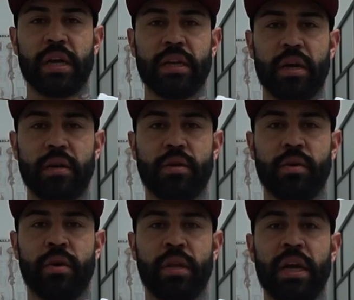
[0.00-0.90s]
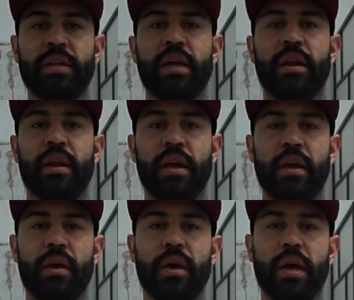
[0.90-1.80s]
got done doing leg day
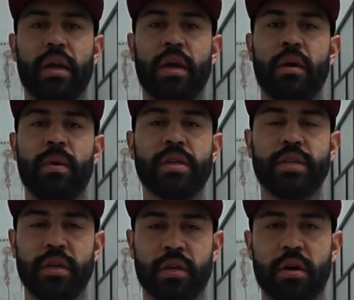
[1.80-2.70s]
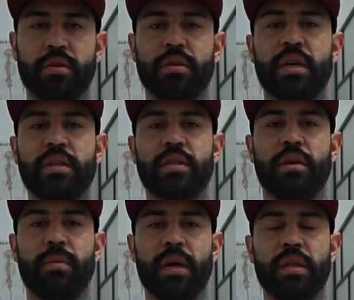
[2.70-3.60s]
today. Had uh, Reggie here coaching us,
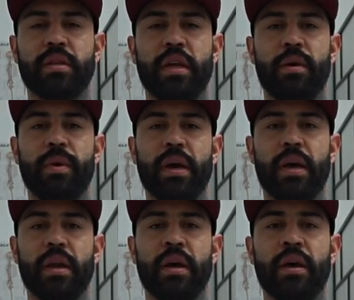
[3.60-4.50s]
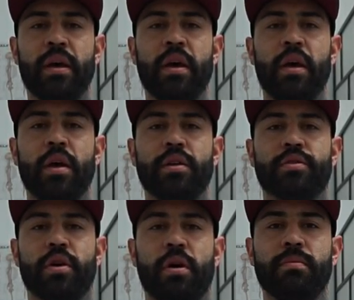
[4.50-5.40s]
and we had today we had uh,
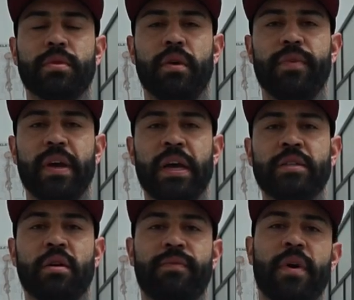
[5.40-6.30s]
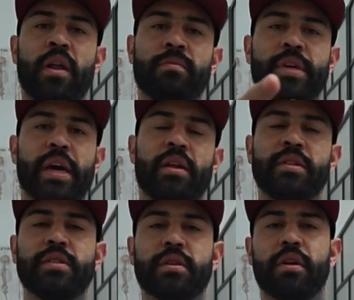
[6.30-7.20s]
Jerome. So if you guys don't follow him, check out
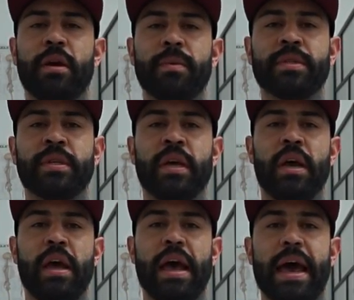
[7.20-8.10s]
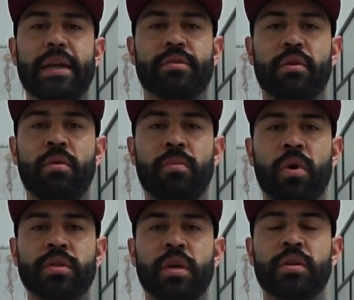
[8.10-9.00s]
his Instagram. It's at Jerome
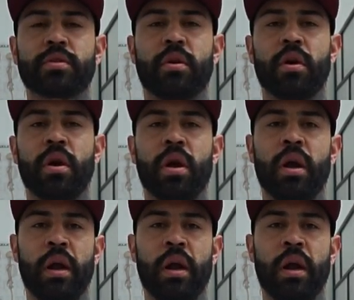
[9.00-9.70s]
Morris underscore.